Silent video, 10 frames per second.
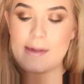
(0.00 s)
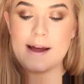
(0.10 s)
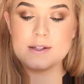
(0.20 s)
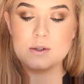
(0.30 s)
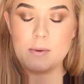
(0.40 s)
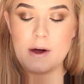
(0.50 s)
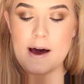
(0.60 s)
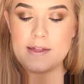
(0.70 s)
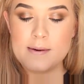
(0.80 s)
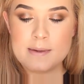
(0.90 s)
like to
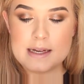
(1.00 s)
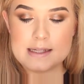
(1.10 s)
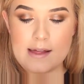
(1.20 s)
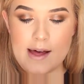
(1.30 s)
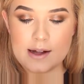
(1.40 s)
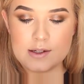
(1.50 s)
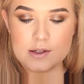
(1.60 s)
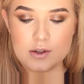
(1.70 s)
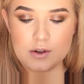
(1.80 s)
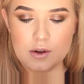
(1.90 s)
apply them is I like
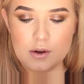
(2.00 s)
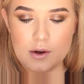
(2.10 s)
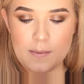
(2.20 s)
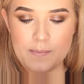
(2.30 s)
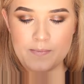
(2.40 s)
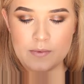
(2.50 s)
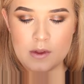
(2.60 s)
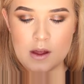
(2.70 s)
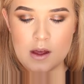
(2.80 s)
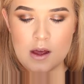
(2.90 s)
to
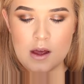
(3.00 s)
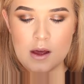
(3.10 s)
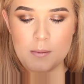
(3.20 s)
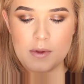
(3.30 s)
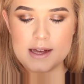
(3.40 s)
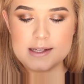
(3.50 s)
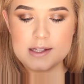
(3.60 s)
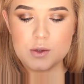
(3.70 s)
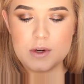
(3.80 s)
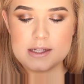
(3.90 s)
place the
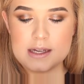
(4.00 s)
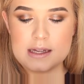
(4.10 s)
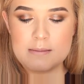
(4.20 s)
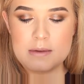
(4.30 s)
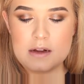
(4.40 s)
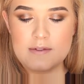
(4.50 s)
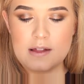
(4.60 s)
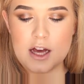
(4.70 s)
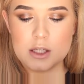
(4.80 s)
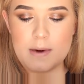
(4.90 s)
tweezer in the middle of the
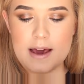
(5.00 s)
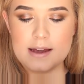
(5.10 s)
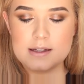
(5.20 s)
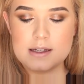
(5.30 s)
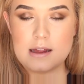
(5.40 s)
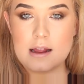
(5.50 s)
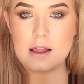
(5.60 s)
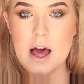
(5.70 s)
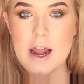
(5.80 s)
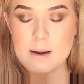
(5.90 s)
lash band and then
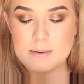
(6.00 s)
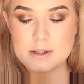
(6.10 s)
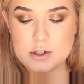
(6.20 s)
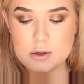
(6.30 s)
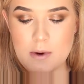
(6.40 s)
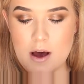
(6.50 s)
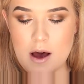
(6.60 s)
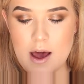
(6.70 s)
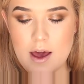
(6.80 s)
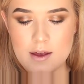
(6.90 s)
line up to my
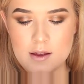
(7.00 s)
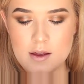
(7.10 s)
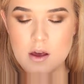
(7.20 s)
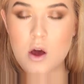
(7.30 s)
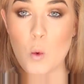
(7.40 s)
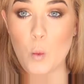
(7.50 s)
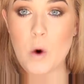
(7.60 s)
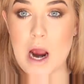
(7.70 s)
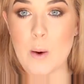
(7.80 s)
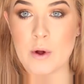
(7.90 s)
eye
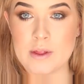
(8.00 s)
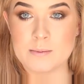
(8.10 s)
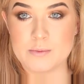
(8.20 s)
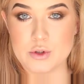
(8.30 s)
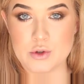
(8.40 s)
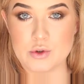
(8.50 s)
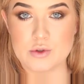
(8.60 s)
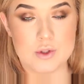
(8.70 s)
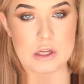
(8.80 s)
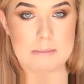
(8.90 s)
where I want them
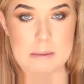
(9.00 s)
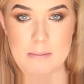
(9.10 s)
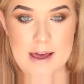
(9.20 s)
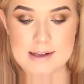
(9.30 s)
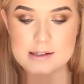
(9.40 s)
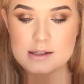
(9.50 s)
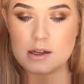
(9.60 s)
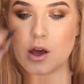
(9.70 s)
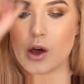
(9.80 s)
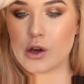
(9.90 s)
to sort of be placed.
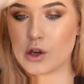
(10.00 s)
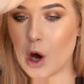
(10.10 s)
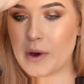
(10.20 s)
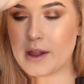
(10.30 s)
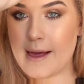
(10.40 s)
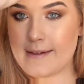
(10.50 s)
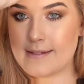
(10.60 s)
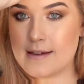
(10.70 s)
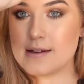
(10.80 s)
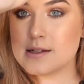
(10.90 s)
Go in like
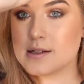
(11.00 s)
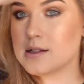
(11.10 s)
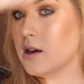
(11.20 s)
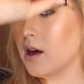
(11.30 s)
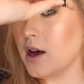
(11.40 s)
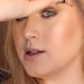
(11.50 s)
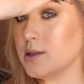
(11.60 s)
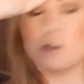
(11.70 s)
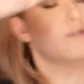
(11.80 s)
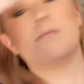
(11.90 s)
this and
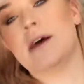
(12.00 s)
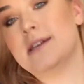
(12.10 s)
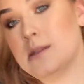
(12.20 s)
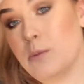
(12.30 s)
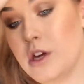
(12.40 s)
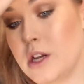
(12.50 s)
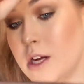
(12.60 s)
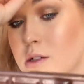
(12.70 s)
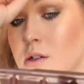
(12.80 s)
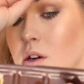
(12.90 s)
sort of place them where you
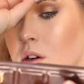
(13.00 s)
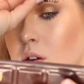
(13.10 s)
need to.